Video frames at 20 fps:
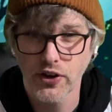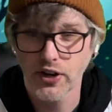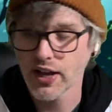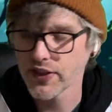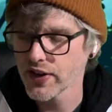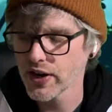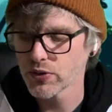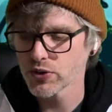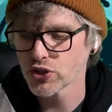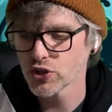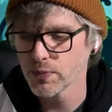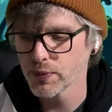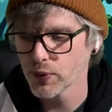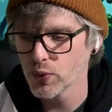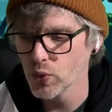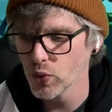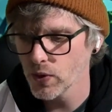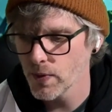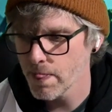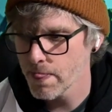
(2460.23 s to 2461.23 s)
cleric. I thought it was
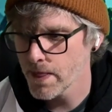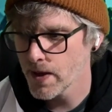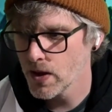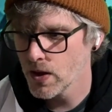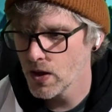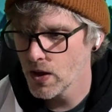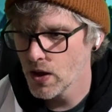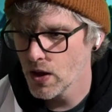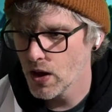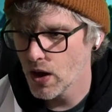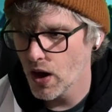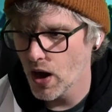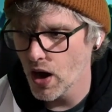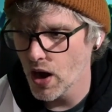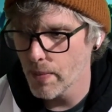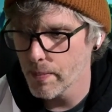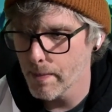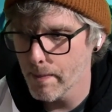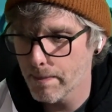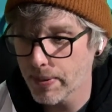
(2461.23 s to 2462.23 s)
super cool.
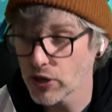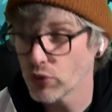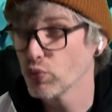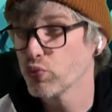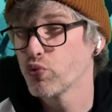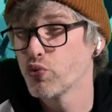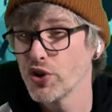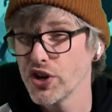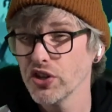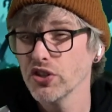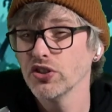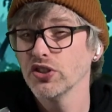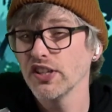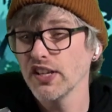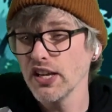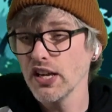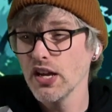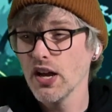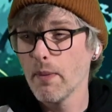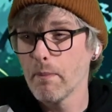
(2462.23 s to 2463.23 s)
But
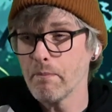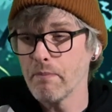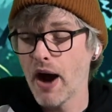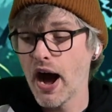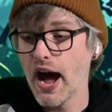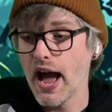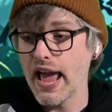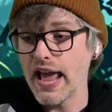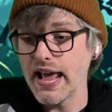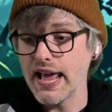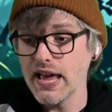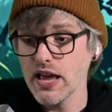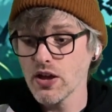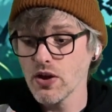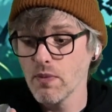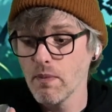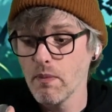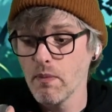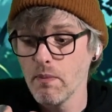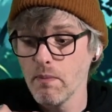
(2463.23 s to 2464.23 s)
really,
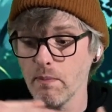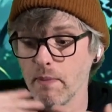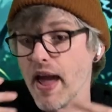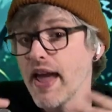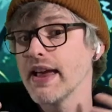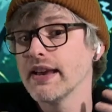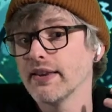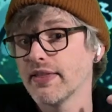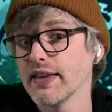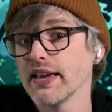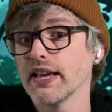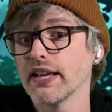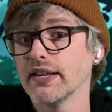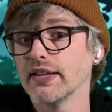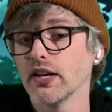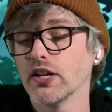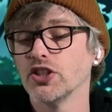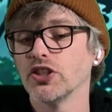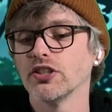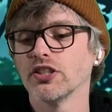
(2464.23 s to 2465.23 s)
my main thing
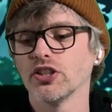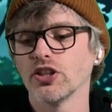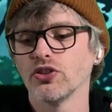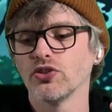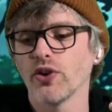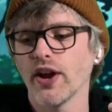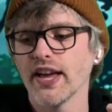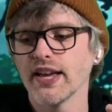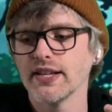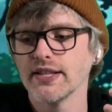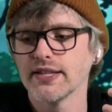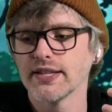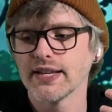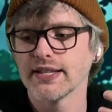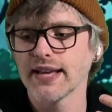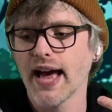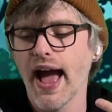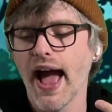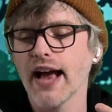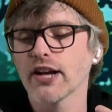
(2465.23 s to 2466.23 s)
in Dungeons and Dragons
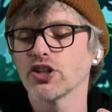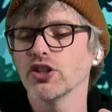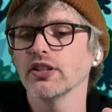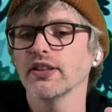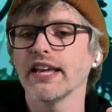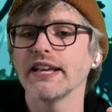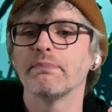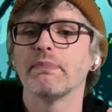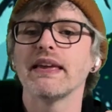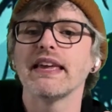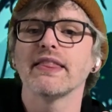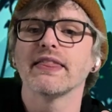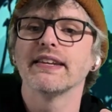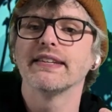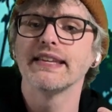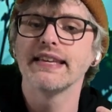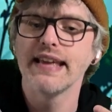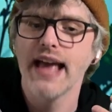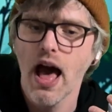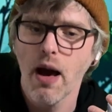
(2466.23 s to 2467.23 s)
is actually like being
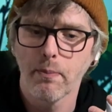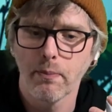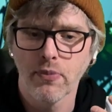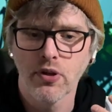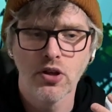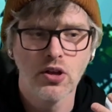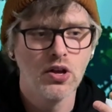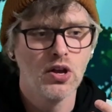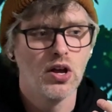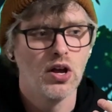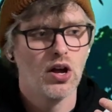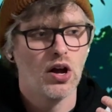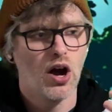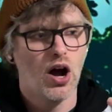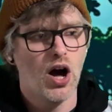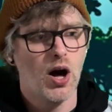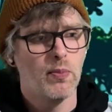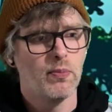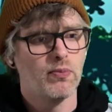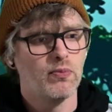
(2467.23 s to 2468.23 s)
the DM.
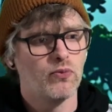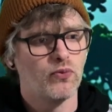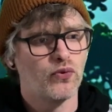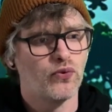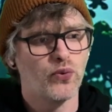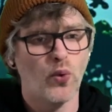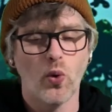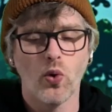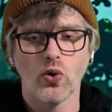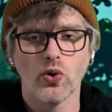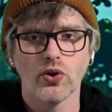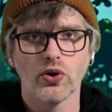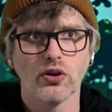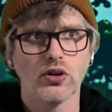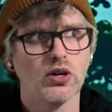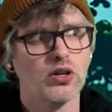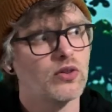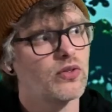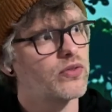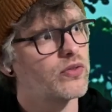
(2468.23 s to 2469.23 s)

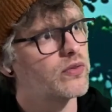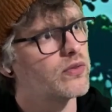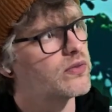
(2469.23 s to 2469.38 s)
For